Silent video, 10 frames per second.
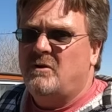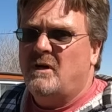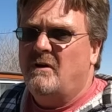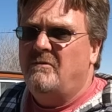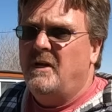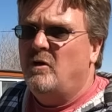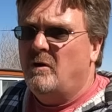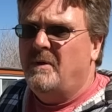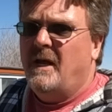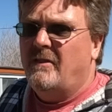truck on video,
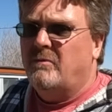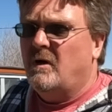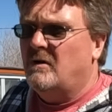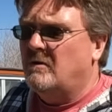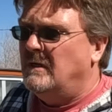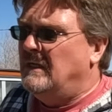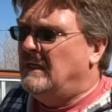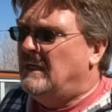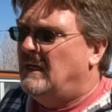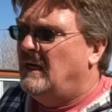it'll be on the road.
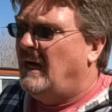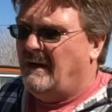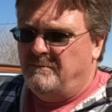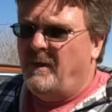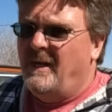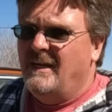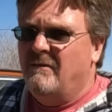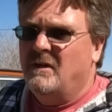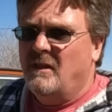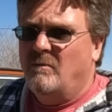I was planning on
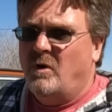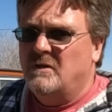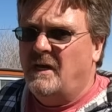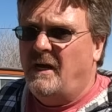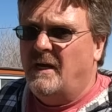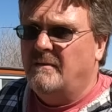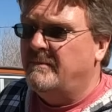having a little more time,